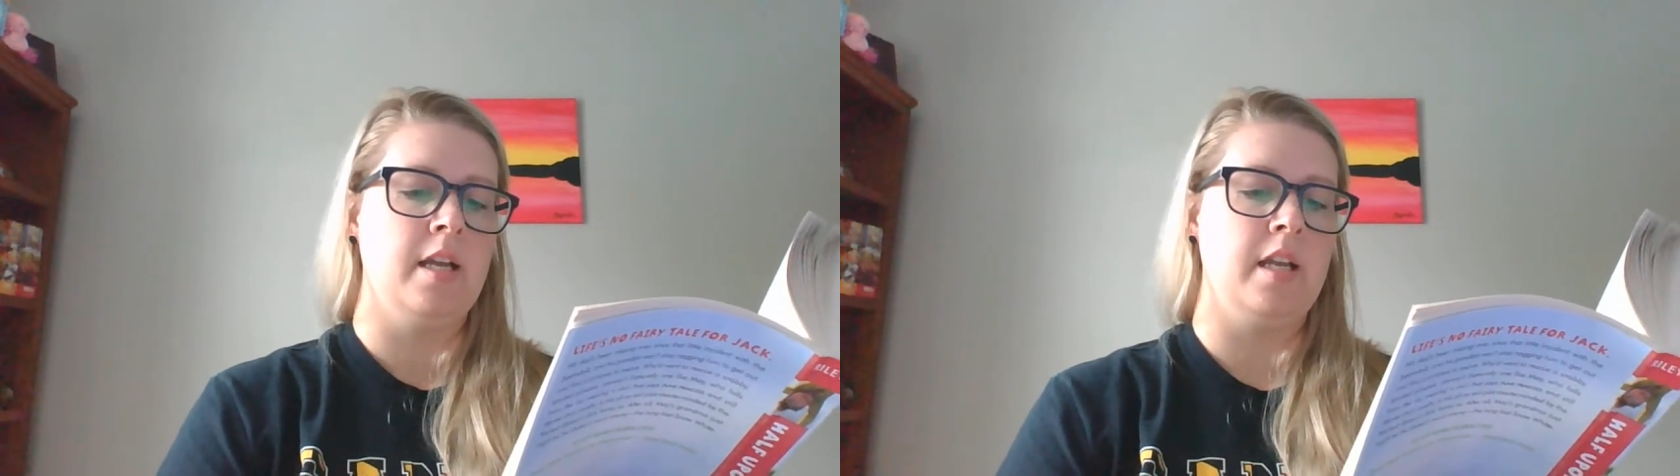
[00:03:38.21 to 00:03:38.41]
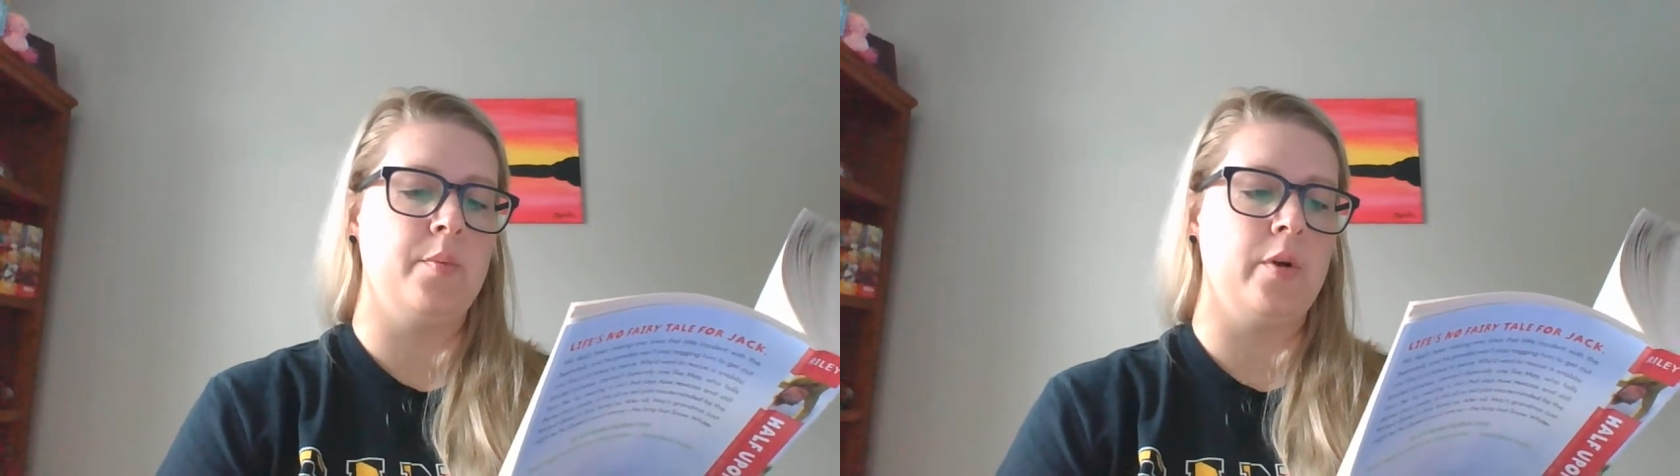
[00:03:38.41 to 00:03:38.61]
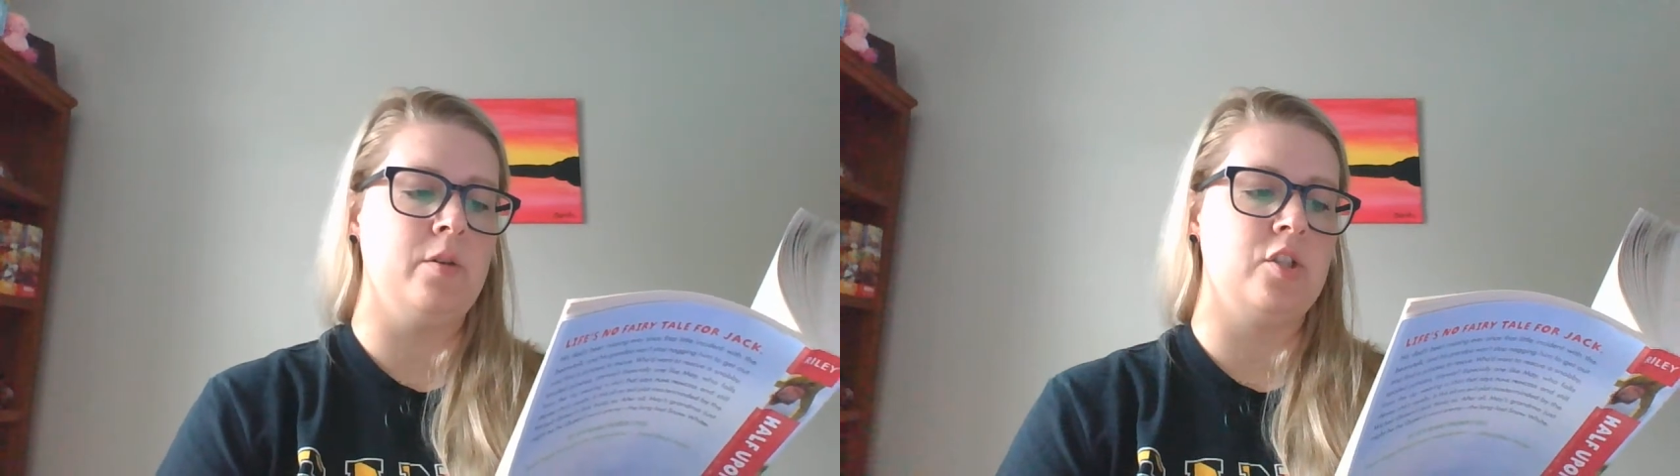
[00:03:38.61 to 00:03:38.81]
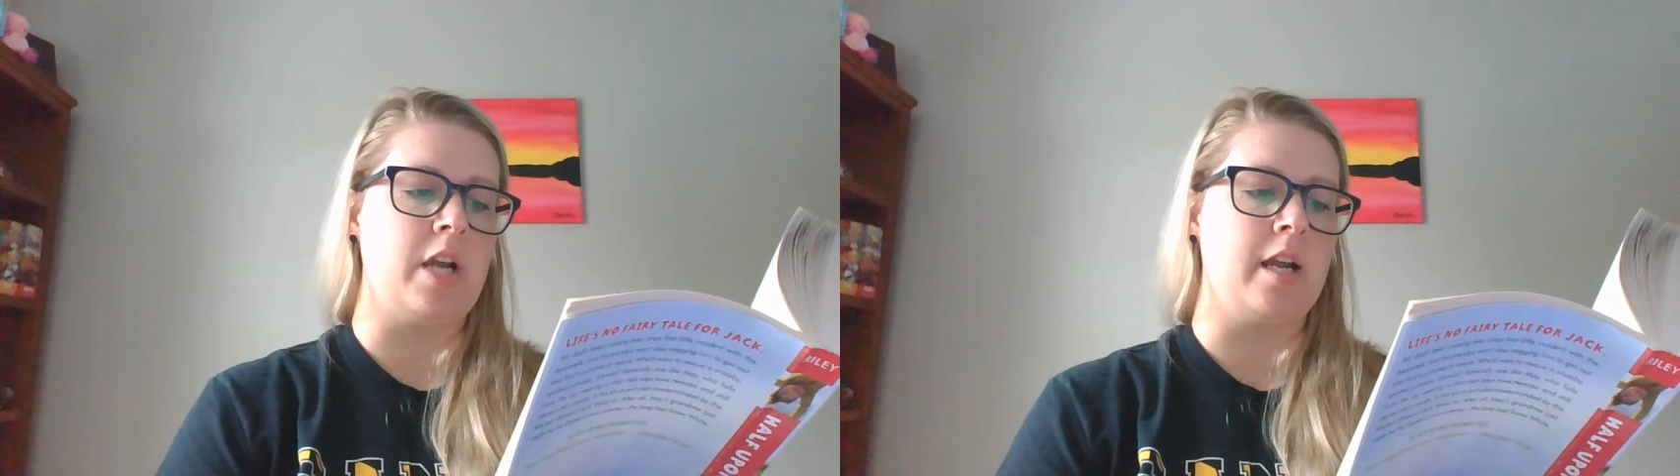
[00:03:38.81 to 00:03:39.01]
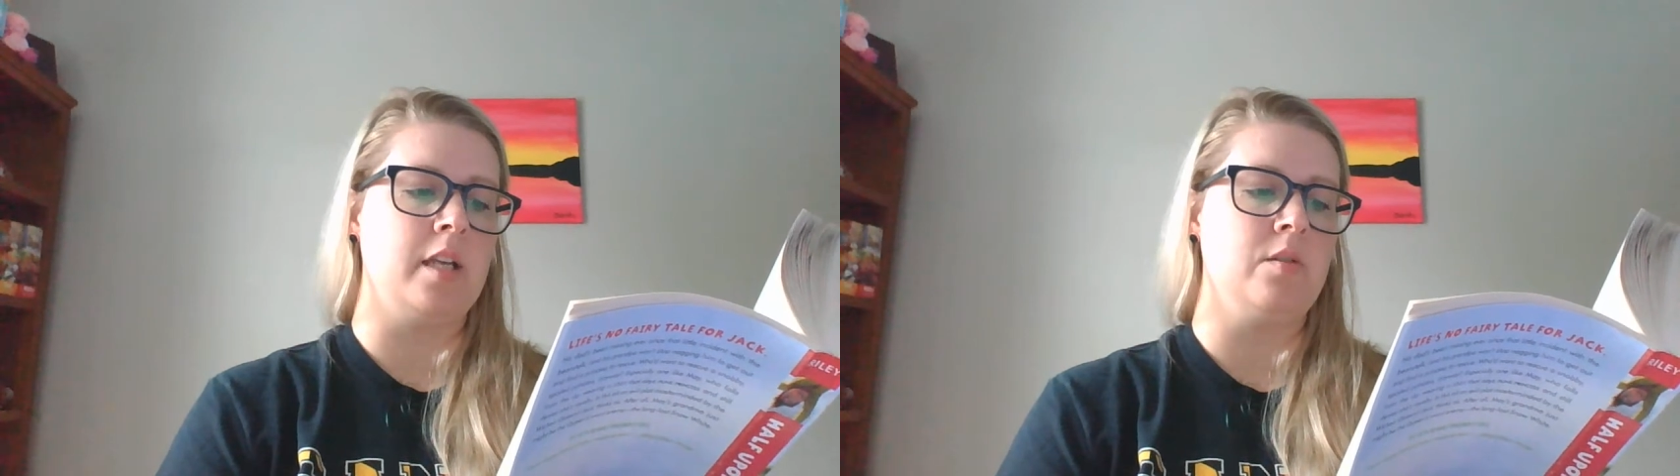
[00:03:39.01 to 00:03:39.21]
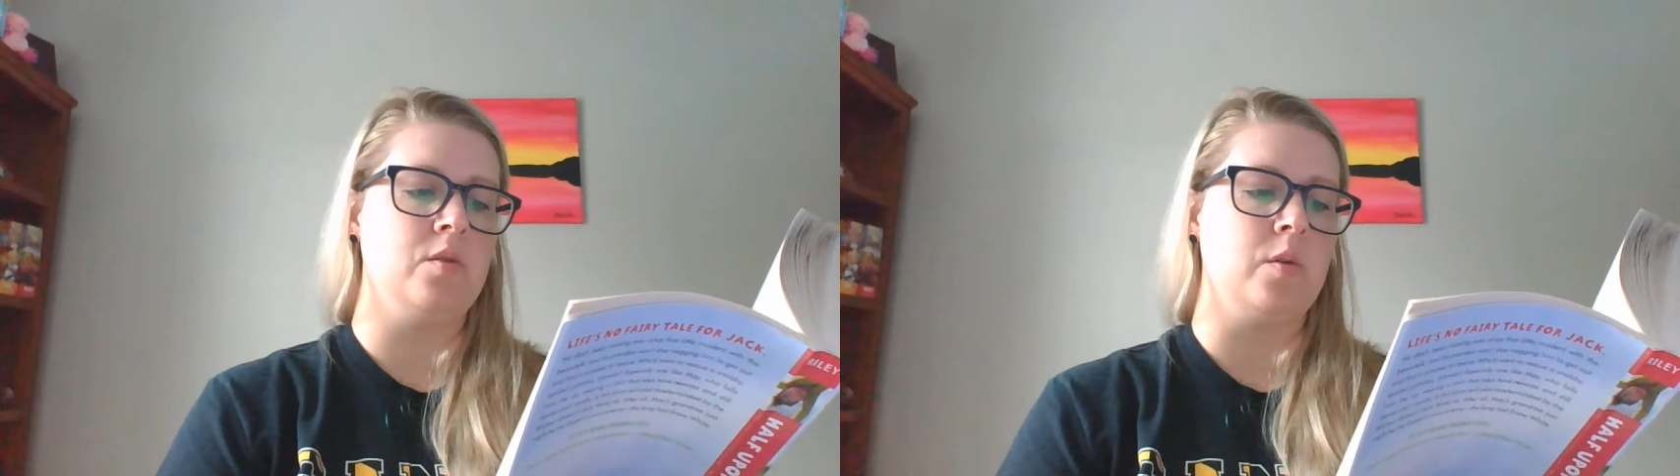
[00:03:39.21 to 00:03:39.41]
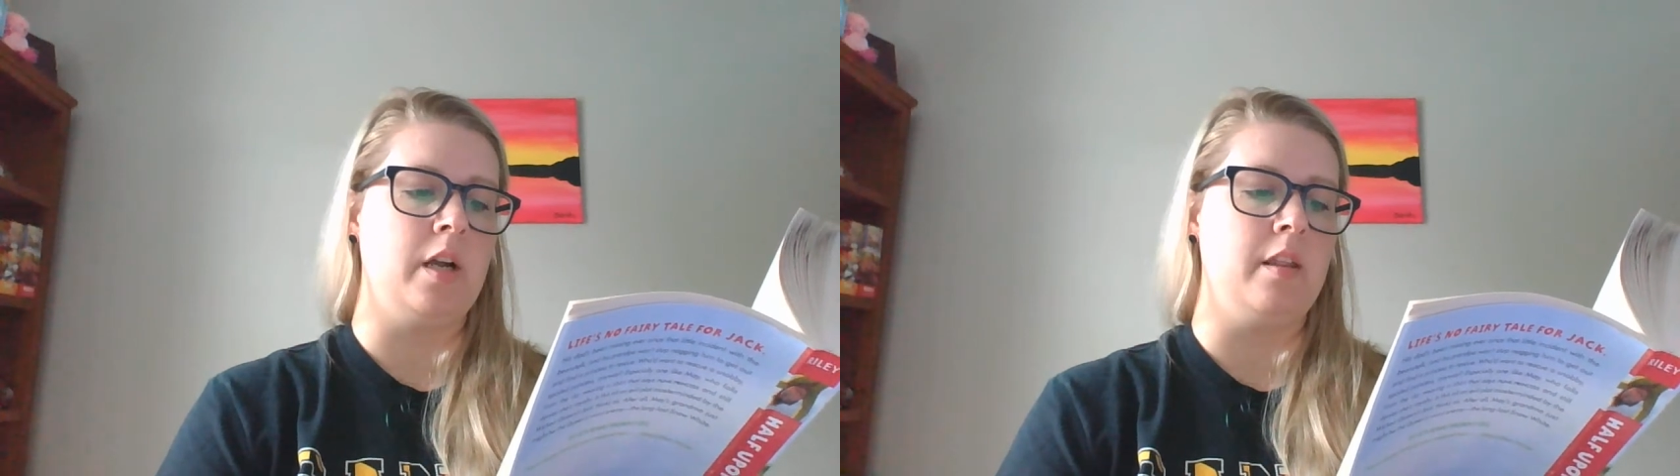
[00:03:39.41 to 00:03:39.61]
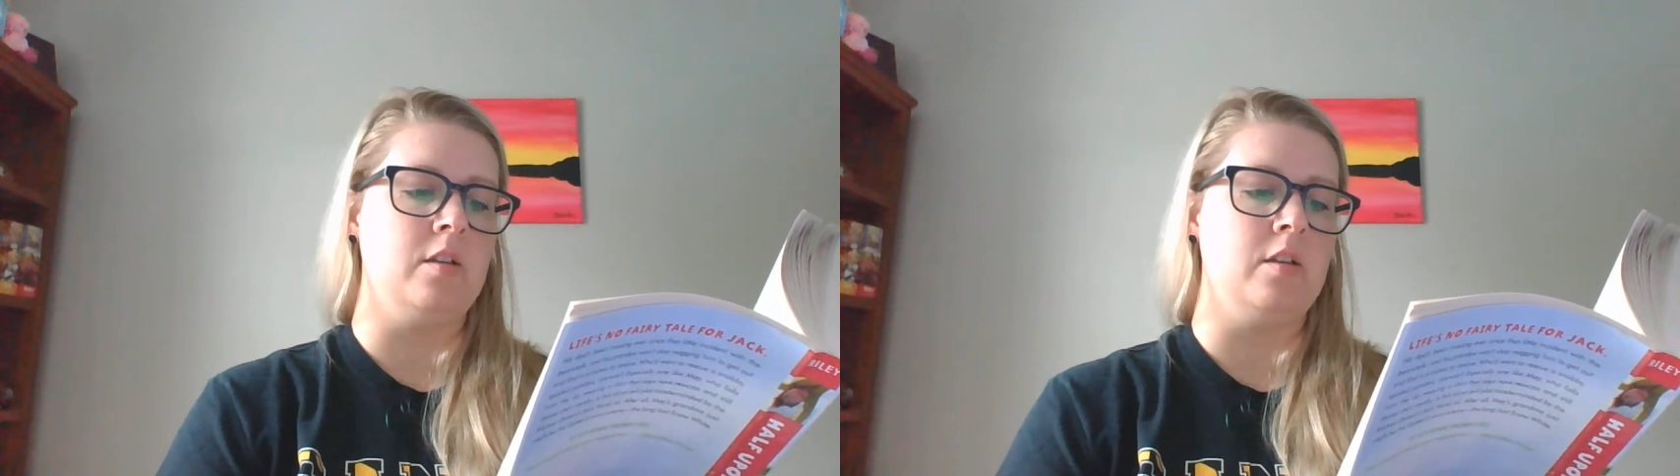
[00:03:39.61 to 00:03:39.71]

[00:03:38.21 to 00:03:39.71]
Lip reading: He approached Jack and Eudora,